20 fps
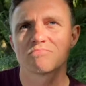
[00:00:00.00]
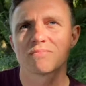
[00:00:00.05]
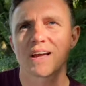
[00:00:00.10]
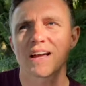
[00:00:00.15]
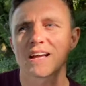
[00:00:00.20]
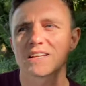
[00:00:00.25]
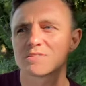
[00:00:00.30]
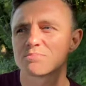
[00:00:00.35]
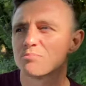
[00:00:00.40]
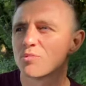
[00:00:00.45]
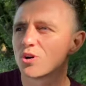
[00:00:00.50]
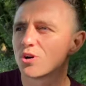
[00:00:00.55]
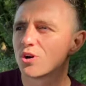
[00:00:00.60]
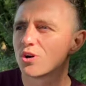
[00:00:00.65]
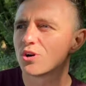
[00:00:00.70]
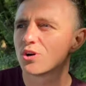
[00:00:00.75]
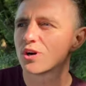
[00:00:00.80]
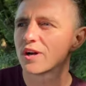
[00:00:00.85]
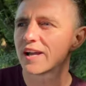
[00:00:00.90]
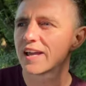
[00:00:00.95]
as
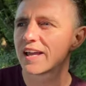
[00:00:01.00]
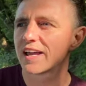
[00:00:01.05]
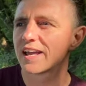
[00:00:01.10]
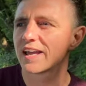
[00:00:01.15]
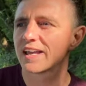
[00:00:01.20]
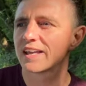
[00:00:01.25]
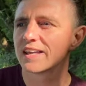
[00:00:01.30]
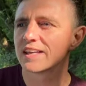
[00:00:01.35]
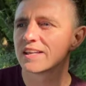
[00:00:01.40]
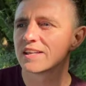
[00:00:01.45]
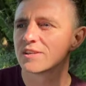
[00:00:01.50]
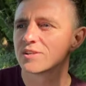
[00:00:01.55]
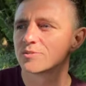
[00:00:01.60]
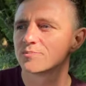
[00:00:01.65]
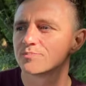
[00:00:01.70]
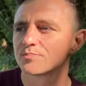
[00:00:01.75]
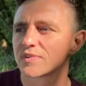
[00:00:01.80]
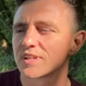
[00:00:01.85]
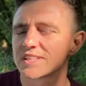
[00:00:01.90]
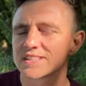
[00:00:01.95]
more a
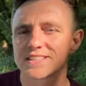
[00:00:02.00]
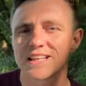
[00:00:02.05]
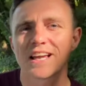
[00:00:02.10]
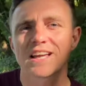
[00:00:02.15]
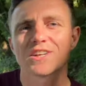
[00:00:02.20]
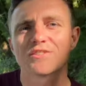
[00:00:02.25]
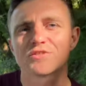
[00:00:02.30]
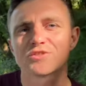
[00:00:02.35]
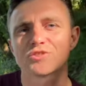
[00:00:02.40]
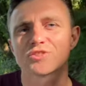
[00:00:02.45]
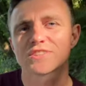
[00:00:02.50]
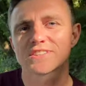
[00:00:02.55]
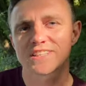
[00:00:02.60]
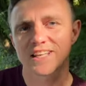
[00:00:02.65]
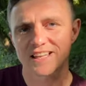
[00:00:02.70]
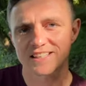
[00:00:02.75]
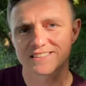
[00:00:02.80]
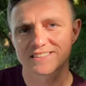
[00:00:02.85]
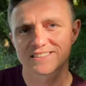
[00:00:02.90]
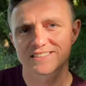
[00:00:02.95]
sign of
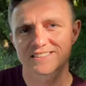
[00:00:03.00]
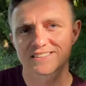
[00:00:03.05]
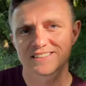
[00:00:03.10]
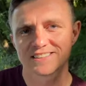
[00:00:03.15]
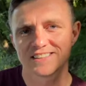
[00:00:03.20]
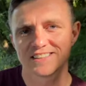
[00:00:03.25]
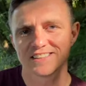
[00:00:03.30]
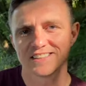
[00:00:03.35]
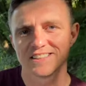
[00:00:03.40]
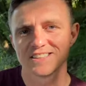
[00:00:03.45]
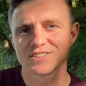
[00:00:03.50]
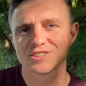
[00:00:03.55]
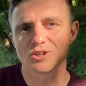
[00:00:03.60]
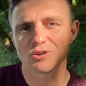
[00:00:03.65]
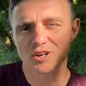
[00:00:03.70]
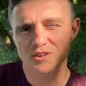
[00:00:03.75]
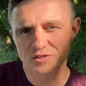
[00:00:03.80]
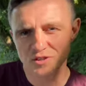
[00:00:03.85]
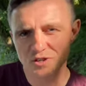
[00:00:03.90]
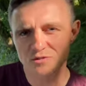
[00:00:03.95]
success. So
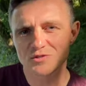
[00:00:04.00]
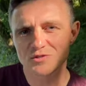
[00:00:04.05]
if you've